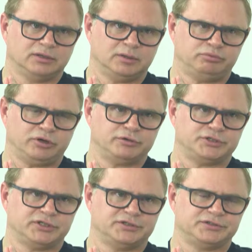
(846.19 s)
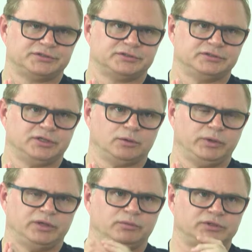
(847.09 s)
approaches,
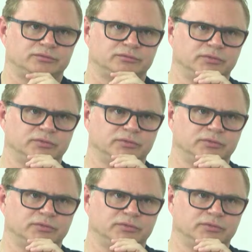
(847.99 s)
we're